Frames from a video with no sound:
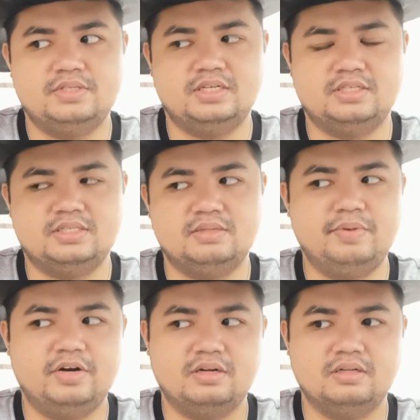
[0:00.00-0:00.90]
such as
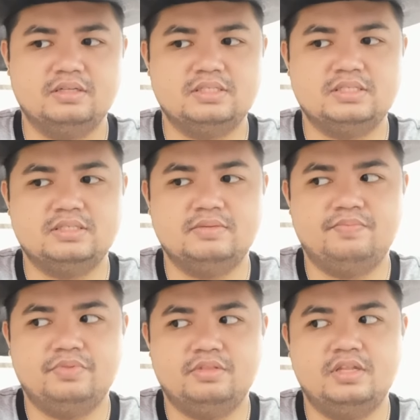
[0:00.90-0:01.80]
miracles,
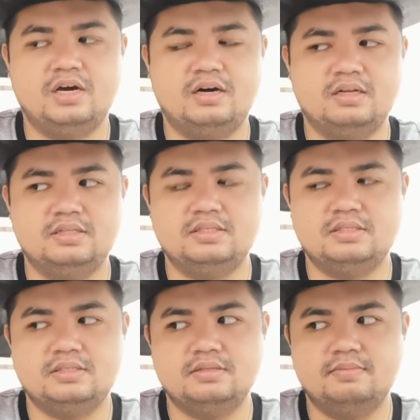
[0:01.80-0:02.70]
the
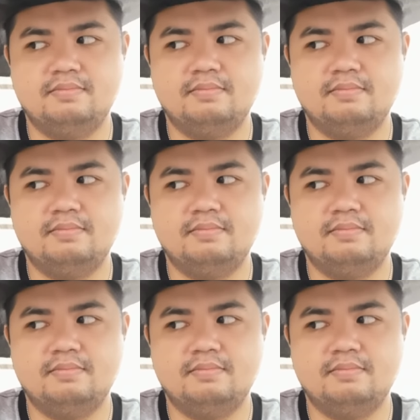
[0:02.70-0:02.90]
odds